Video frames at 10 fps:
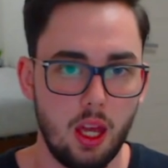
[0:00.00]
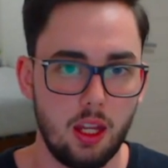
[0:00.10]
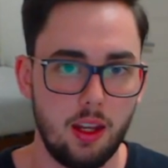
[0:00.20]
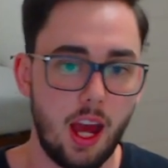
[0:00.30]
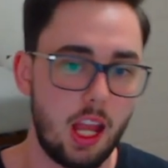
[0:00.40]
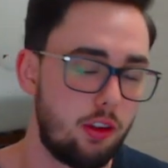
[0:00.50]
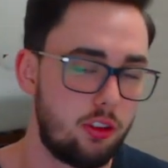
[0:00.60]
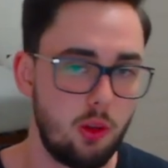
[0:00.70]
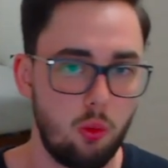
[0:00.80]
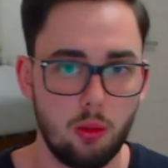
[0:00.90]
Now, if you
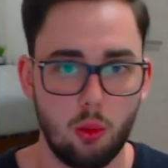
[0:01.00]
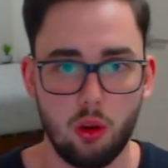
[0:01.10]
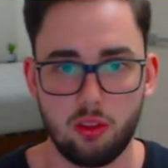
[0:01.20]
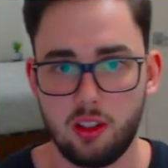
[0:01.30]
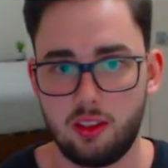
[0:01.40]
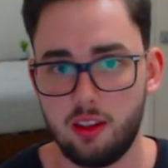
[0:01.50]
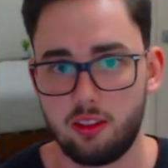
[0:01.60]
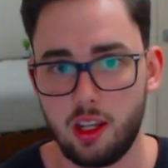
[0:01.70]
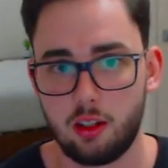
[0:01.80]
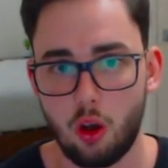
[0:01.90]
did want more
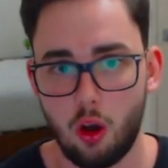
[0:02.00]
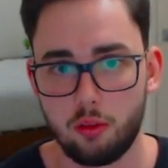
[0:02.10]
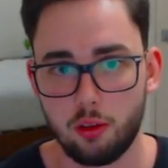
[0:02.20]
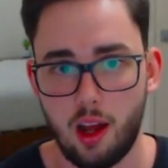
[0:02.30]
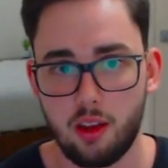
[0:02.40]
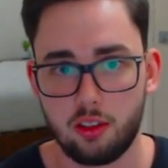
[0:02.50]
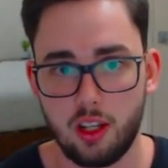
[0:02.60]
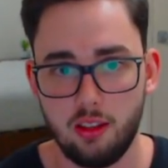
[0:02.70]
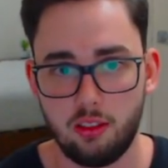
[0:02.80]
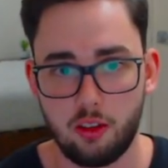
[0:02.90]
statistics on
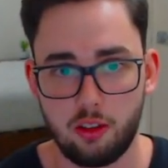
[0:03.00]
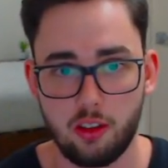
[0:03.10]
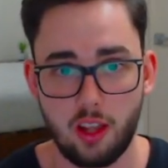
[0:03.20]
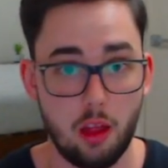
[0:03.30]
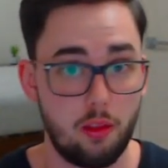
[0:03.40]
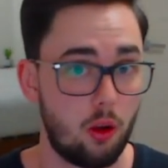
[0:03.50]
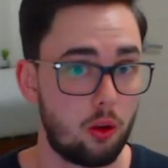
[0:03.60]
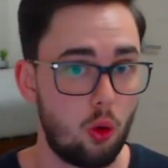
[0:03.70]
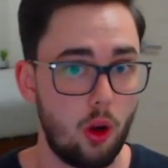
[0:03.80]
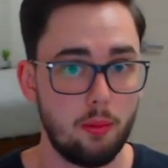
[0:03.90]
Verasity, such as anything on
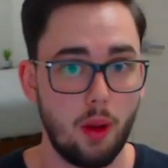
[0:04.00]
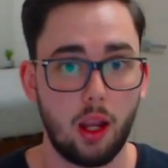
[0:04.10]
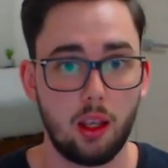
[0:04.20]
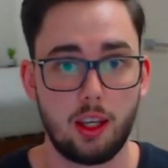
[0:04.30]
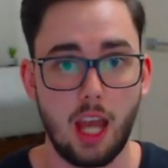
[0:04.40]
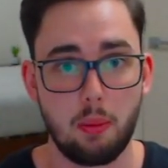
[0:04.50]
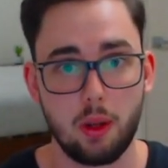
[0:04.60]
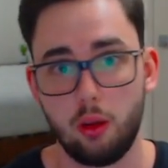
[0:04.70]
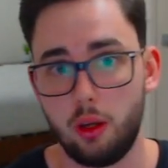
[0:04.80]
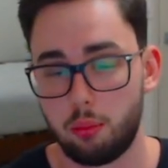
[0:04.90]
Coin Market Cap,
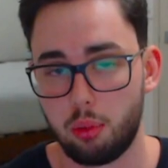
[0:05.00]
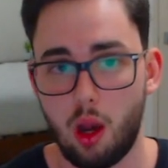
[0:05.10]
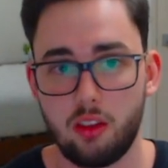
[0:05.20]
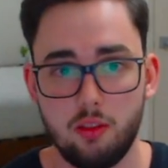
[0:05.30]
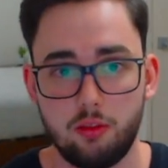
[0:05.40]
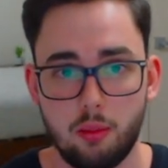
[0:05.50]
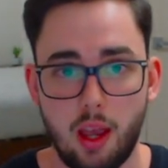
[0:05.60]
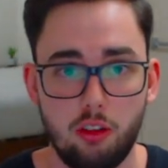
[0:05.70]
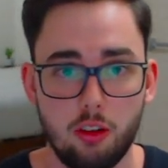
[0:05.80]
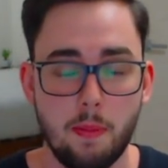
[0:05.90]
including price
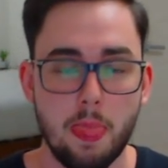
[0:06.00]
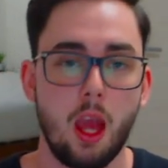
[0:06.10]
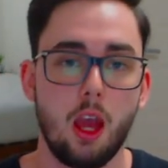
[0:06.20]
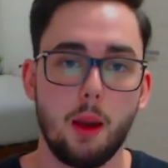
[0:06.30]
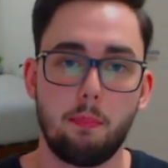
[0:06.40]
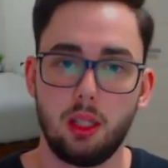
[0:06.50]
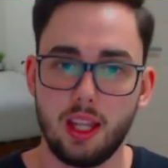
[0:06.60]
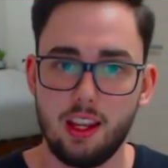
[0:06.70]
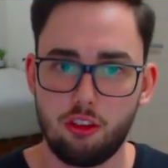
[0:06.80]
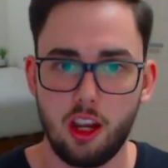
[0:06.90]
information,
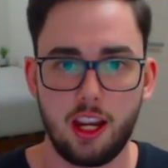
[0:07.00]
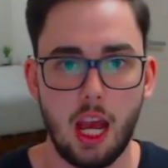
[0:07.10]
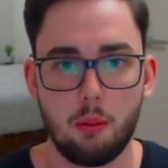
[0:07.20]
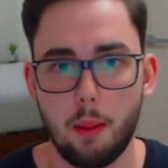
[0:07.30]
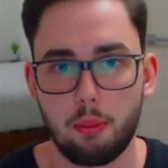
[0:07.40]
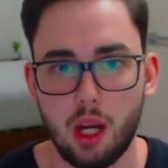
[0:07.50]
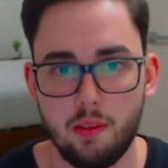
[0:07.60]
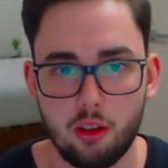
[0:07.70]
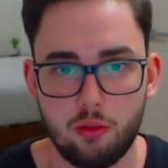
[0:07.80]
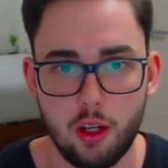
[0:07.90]
please check out my
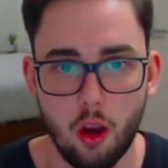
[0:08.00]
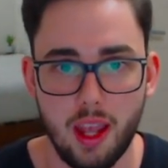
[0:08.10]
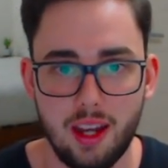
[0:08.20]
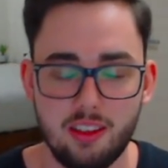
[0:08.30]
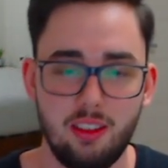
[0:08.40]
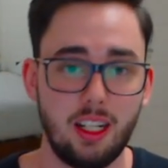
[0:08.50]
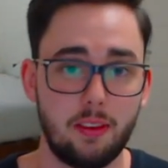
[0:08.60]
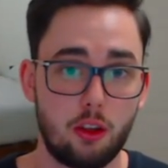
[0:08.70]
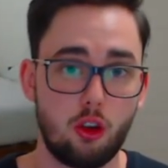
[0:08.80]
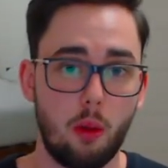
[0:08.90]
previous video. It is linked at the
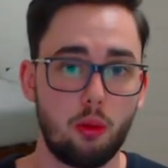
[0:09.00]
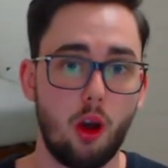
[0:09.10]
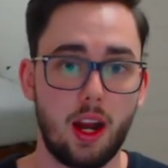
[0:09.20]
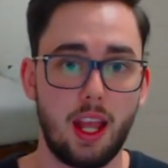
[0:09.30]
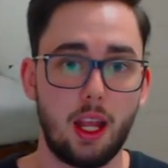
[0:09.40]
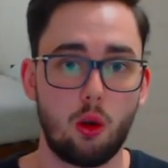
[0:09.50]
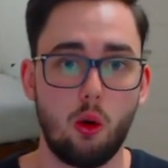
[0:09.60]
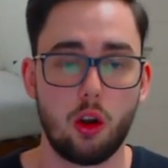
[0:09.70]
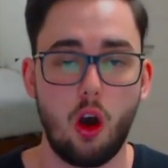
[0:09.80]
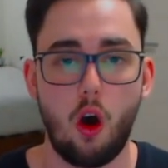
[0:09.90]
top right-hand
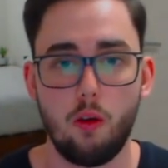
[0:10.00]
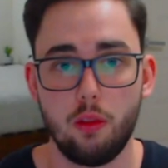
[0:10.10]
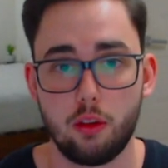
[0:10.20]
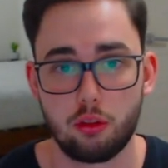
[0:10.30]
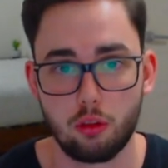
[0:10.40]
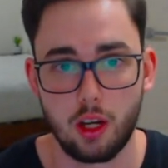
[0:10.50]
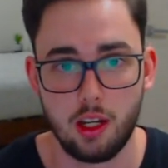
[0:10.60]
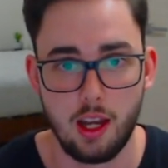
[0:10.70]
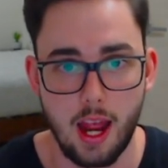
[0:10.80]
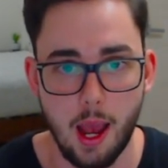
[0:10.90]
corner on the
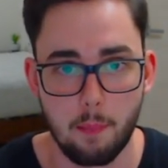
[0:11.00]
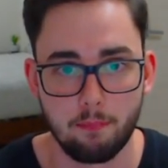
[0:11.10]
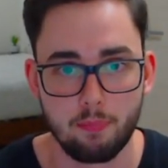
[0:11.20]
screen now.